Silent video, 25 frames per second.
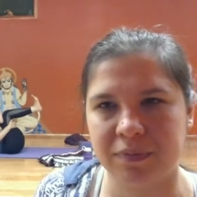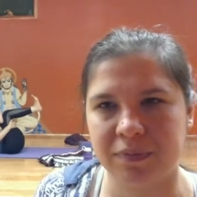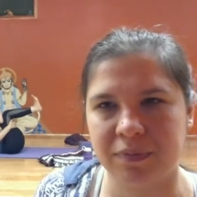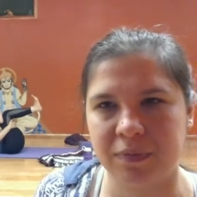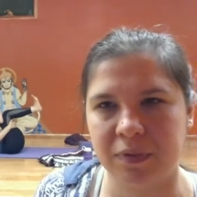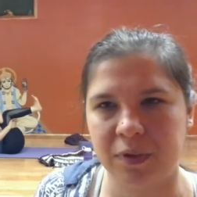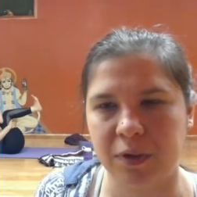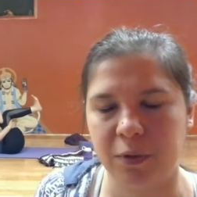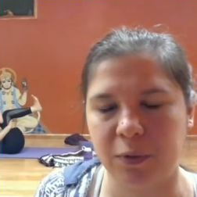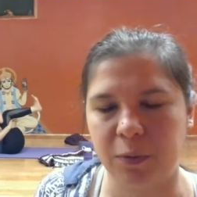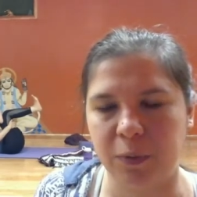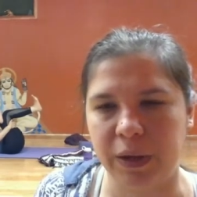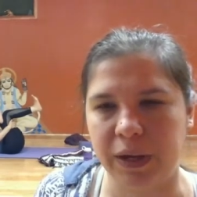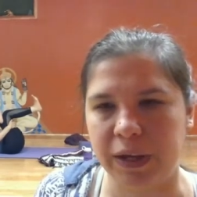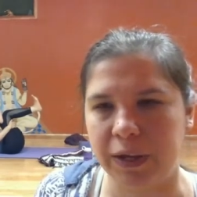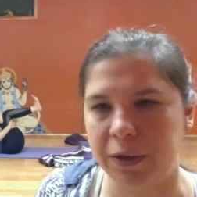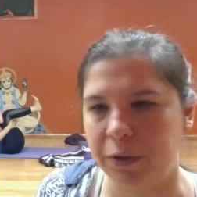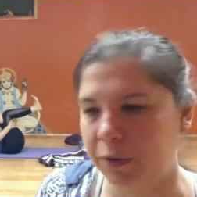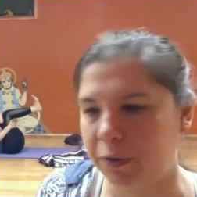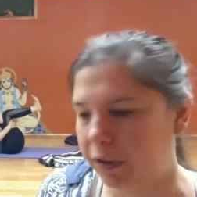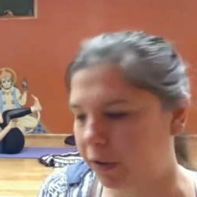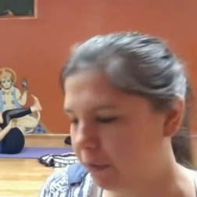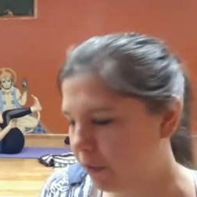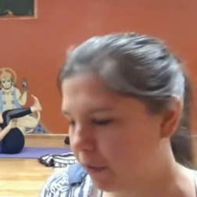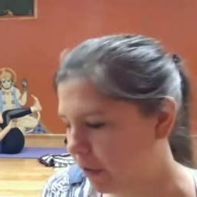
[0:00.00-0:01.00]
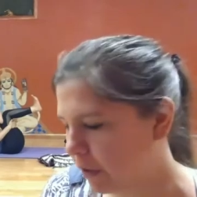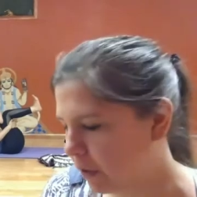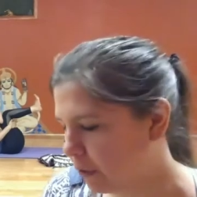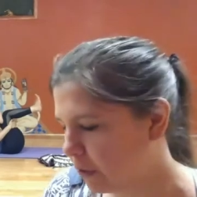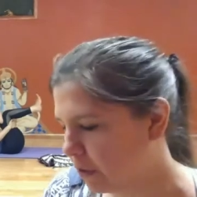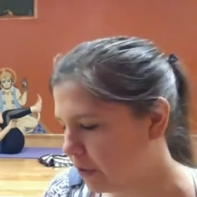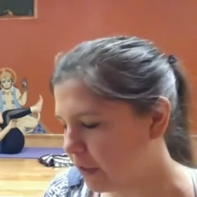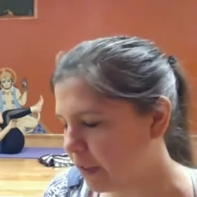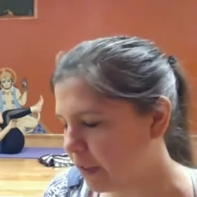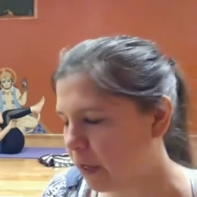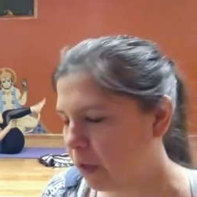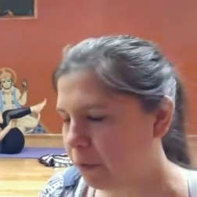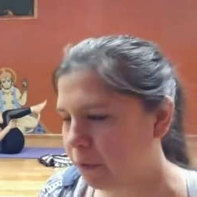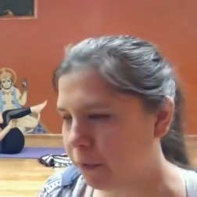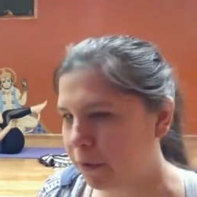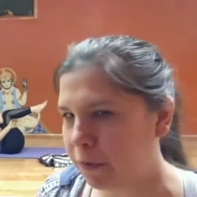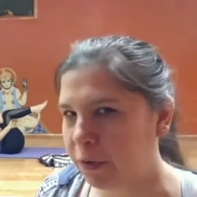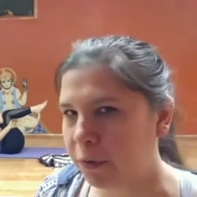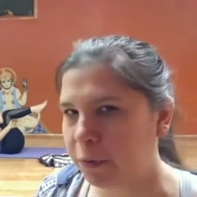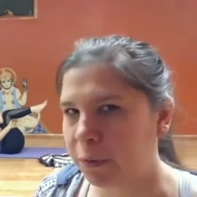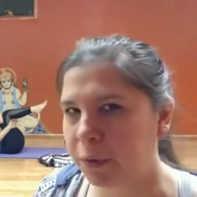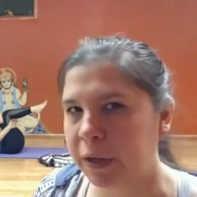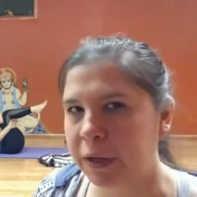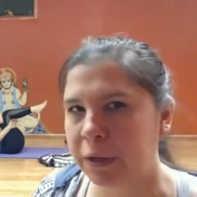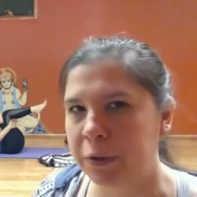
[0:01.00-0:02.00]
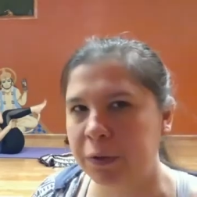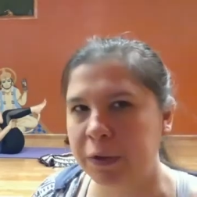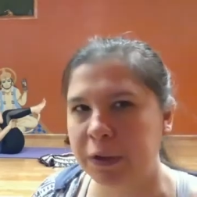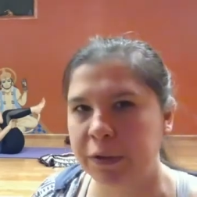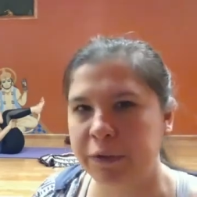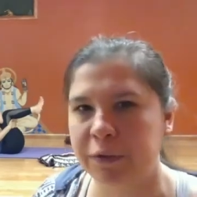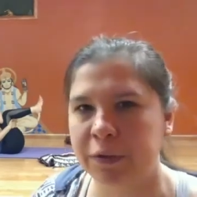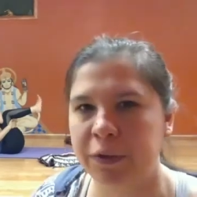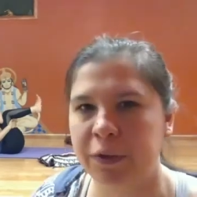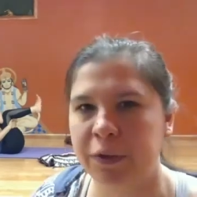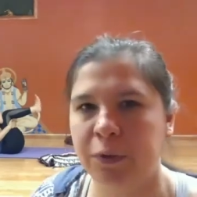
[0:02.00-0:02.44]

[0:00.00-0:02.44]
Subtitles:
The way you live in yourself and the way you live in